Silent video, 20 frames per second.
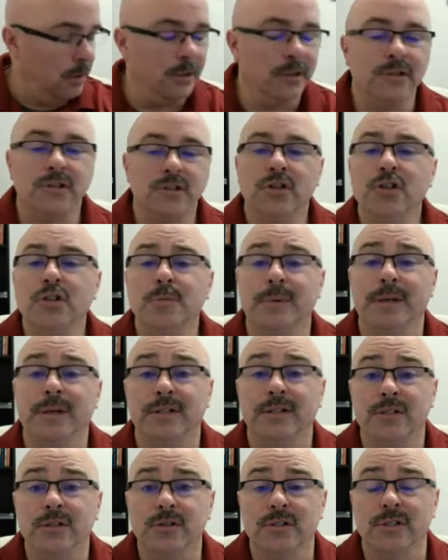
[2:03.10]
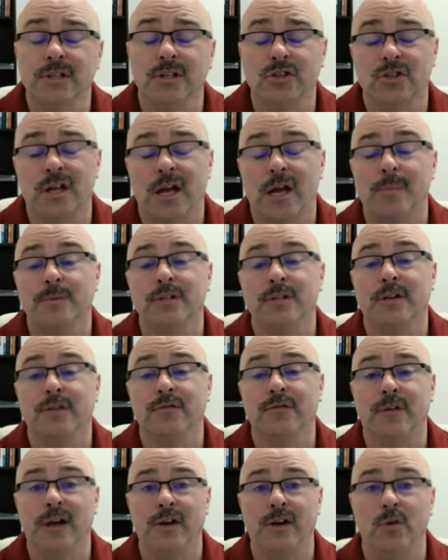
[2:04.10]
Excuse me, until such time as it can
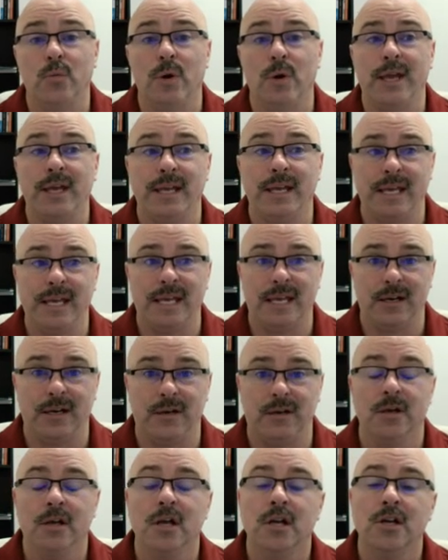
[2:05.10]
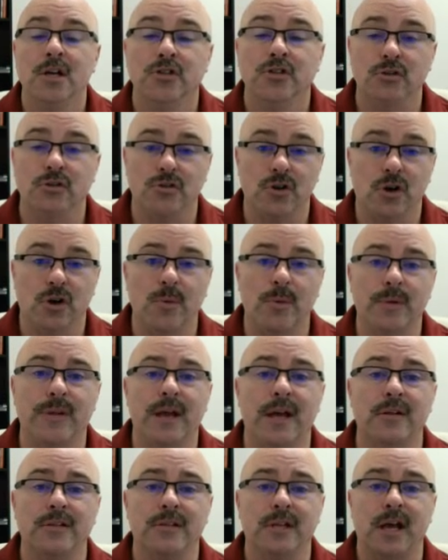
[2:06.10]
find a way in. So start with the
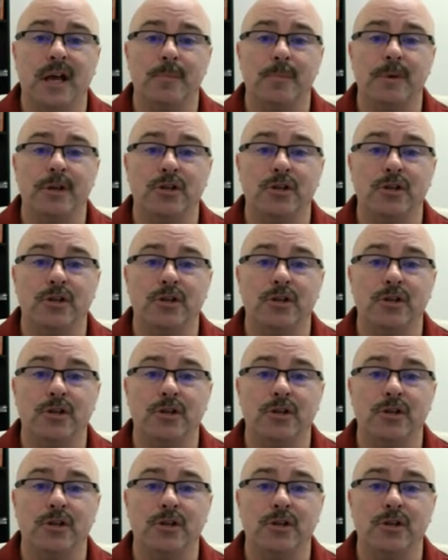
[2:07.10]
outside.